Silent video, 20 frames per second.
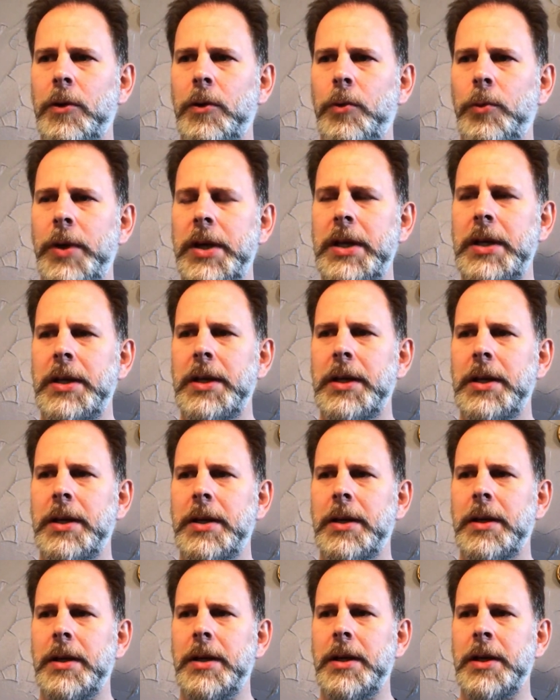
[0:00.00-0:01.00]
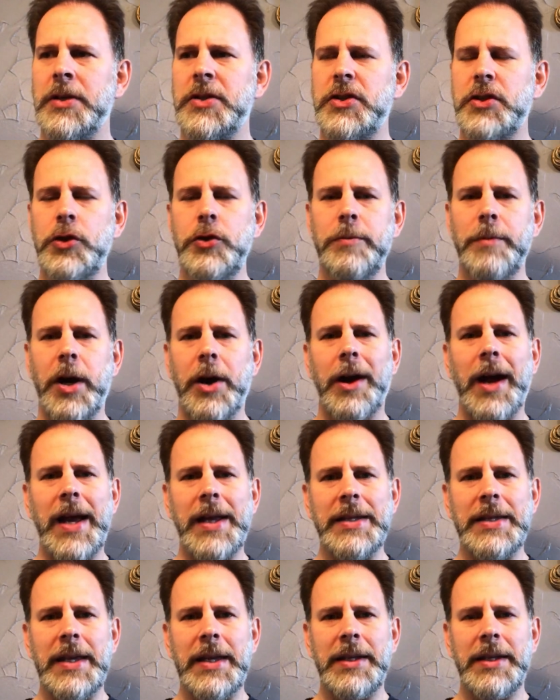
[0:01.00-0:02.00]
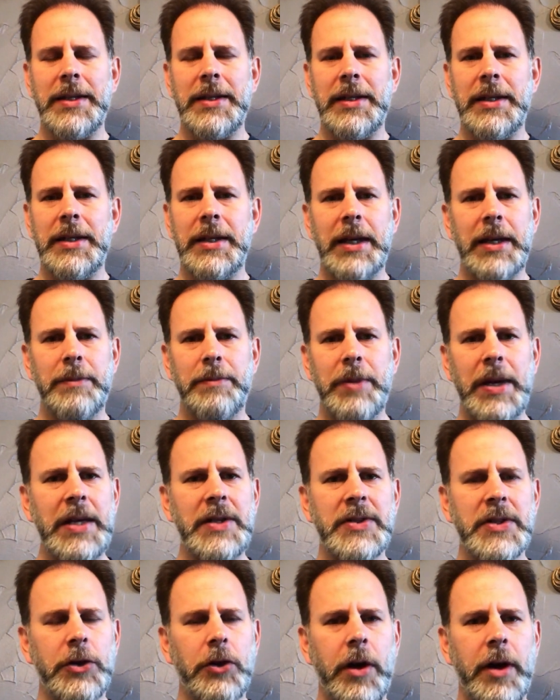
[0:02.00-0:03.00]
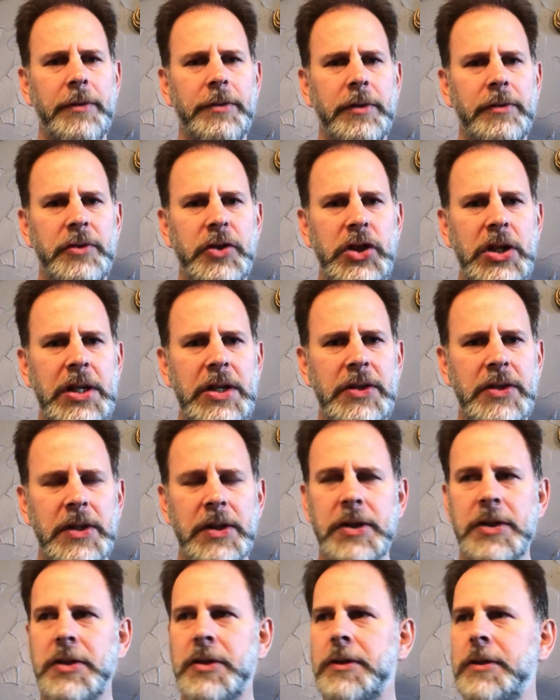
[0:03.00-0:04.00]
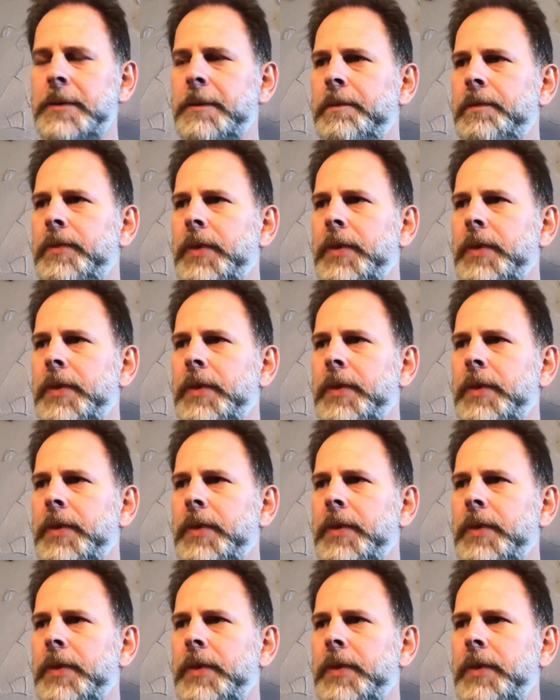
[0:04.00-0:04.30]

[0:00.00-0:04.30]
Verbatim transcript: we assume our identity and base it off of Jesus,